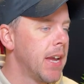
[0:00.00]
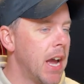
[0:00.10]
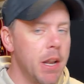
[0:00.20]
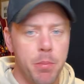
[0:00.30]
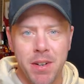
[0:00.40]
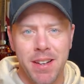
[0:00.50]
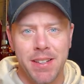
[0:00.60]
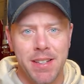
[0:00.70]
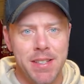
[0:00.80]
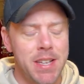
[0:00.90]
And I'll put a
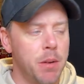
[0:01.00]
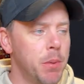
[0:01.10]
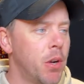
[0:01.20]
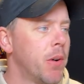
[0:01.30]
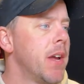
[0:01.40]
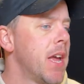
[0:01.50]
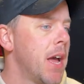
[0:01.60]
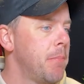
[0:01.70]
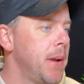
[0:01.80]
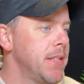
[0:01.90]
link to this down below.
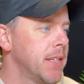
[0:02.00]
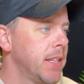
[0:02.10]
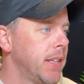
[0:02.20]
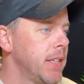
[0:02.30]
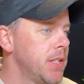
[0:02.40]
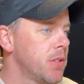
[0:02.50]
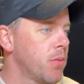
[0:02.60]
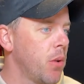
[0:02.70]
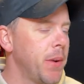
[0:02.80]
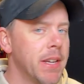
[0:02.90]
And basically this is
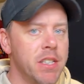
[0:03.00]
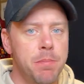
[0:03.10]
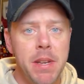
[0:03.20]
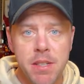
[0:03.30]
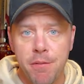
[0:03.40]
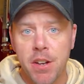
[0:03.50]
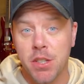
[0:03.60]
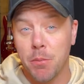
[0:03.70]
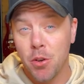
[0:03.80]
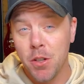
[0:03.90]
where we can specify
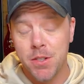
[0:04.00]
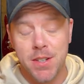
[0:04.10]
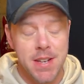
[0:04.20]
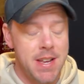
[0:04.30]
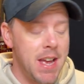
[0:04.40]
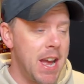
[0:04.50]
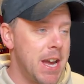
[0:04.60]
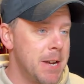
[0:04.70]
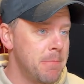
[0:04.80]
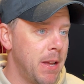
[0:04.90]
some colors
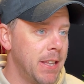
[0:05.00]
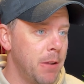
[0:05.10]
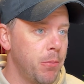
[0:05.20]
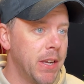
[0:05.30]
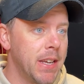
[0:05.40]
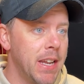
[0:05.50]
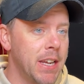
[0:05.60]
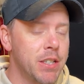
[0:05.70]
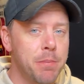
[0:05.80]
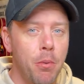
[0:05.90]
um, and then we can
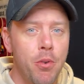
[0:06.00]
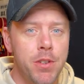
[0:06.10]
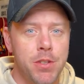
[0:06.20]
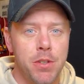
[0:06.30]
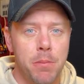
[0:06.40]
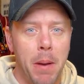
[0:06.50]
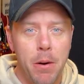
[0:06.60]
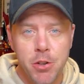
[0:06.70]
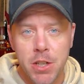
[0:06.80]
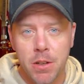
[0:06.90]
export some
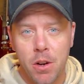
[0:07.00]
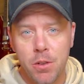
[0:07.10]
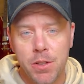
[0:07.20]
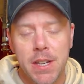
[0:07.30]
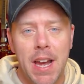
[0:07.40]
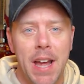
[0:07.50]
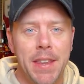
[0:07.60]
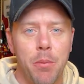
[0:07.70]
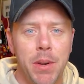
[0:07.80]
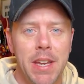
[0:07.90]
PowerShell code and
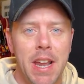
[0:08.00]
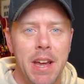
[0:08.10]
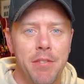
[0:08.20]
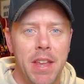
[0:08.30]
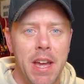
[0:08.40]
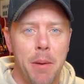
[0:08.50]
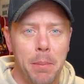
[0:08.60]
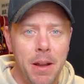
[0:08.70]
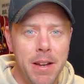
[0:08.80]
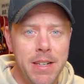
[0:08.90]
then we can have that
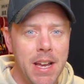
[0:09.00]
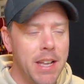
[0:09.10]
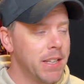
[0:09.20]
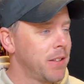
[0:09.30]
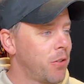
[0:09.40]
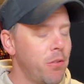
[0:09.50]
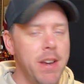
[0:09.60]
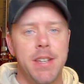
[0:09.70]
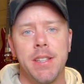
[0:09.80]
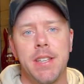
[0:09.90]
applied and it'll
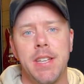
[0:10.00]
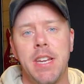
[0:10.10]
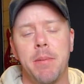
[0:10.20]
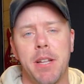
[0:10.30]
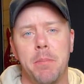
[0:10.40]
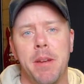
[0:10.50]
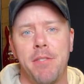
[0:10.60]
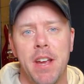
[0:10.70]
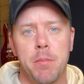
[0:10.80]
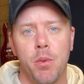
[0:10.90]
create the theme it'll be
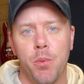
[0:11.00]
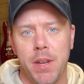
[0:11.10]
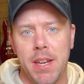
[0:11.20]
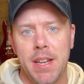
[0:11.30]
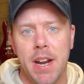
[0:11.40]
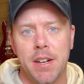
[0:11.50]
available within our